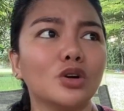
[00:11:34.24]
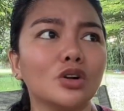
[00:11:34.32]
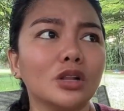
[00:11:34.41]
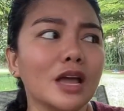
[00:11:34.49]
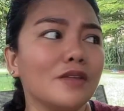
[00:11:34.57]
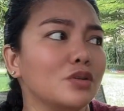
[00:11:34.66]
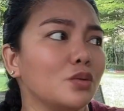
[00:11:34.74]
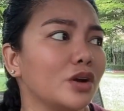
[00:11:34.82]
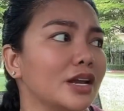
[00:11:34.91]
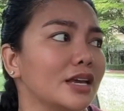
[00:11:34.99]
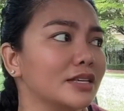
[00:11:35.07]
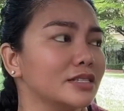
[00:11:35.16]
everyone
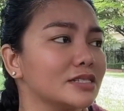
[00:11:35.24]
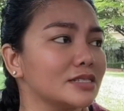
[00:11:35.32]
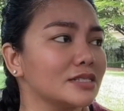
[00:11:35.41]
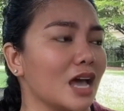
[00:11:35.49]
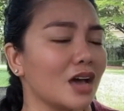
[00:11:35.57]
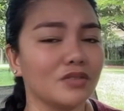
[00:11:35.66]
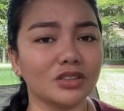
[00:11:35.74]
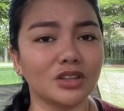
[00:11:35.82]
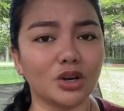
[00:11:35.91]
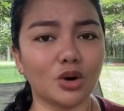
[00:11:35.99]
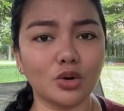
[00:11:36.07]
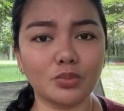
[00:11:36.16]
is having
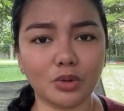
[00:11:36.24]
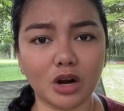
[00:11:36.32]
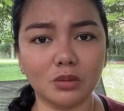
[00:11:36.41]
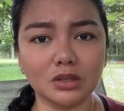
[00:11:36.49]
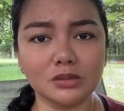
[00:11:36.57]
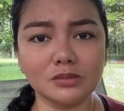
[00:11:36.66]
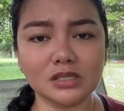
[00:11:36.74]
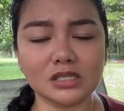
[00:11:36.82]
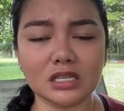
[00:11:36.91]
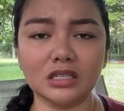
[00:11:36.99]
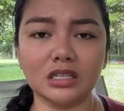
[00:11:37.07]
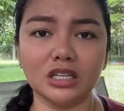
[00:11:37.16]
their own problems
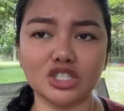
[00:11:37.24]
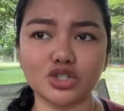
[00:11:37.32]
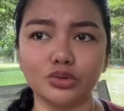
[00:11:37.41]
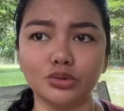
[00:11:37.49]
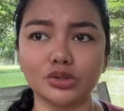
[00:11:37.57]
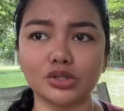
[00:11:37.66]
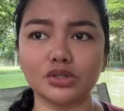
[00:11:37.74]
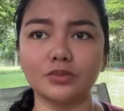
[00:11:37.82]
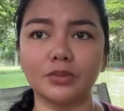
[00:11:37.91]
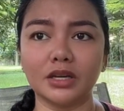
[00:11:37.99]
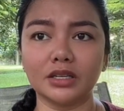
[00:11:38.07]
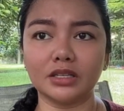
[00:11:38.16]
and issues,
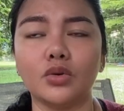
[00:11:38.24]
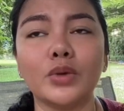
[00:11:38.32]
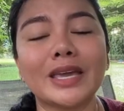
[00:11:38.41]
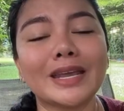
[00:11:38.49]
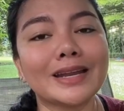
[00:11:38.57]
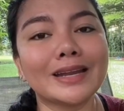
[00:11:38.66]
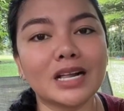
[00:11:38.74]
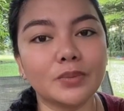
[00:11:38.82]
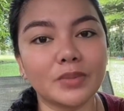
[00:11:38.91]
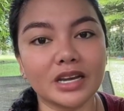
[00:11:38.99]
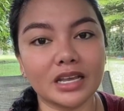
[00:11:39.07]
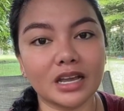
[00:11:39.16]
but we cannot help
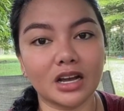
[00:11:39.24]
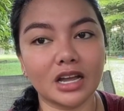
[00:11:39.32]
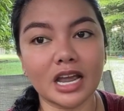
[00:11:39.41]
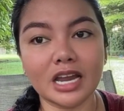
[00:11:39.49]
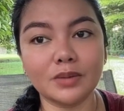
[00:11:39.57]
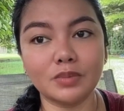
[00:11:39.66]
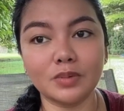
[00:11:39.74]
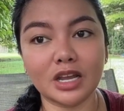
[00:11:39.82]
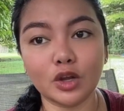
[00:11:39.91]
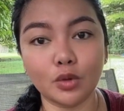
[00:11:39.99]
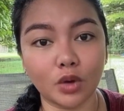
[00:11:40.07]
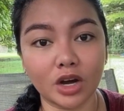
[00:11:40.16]

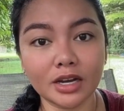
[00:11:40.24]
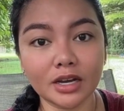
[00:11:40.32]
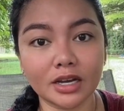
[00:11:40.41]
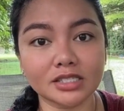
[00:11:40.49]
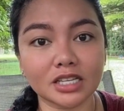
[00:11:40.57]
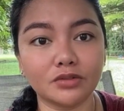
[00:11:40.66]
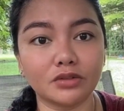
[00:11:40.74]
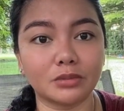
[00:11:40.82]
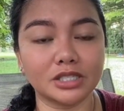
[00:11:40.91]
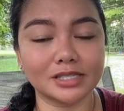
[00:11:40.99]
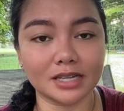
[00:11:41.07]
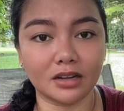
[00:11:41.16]
anyone aside from
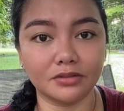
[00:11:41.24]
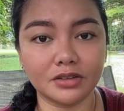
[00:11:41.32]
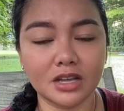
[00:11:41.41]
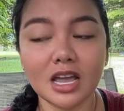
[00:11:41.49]
ourselves,